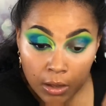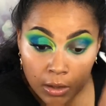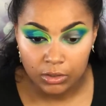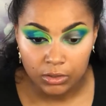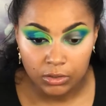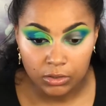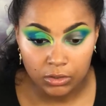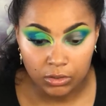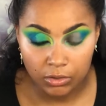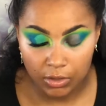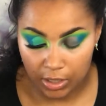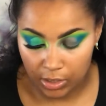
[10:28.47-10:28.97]

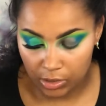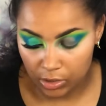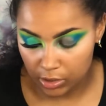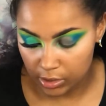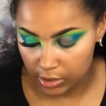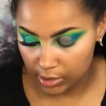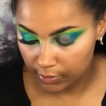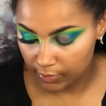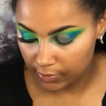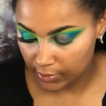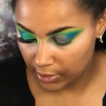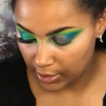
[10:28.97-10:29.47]
So I just
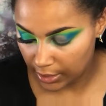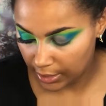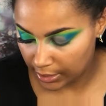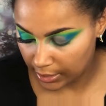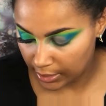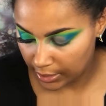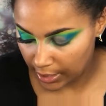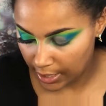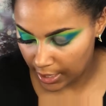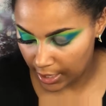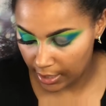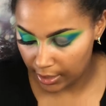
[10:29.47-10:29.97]
leave it like
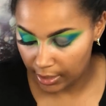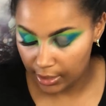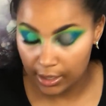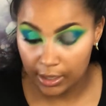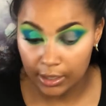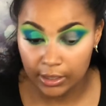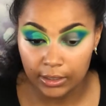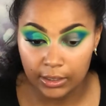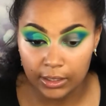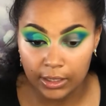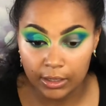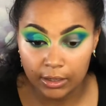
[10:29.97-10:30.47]
that,
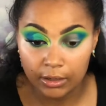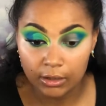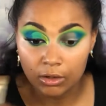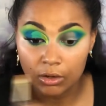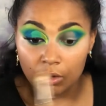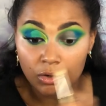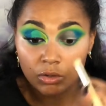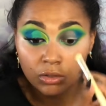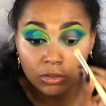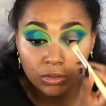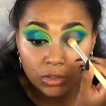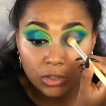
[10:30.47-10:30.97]
and then I
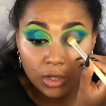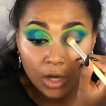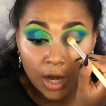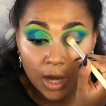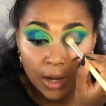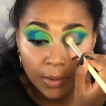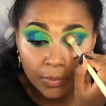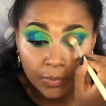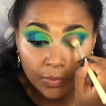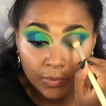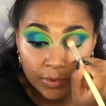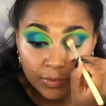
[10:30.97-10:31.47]
go on
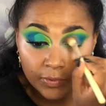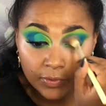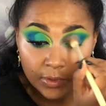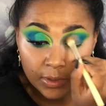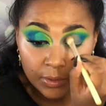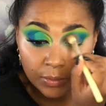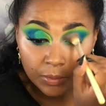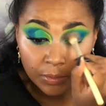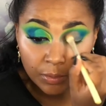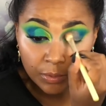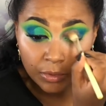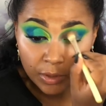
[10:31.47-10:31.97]
top with
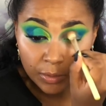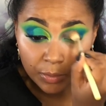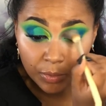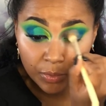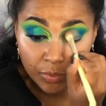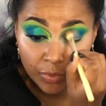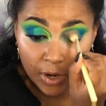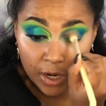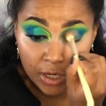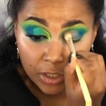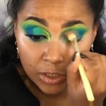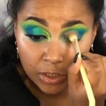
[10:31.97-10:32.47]
the
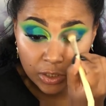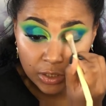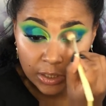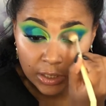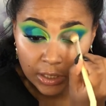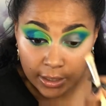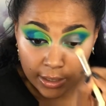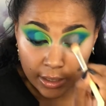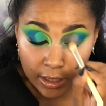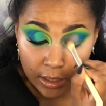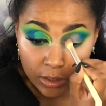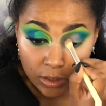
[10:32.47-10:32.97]
brush
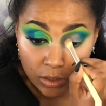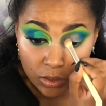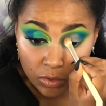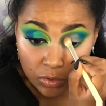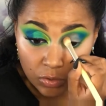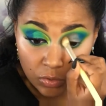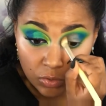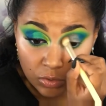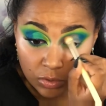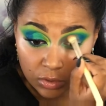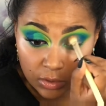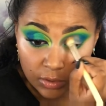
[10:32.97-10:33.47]
that I
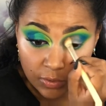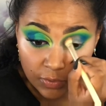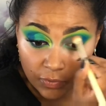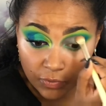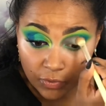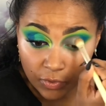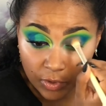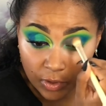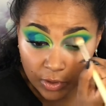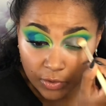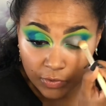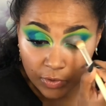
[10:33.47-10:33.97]
used
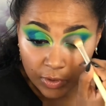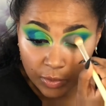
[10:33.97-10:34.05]
for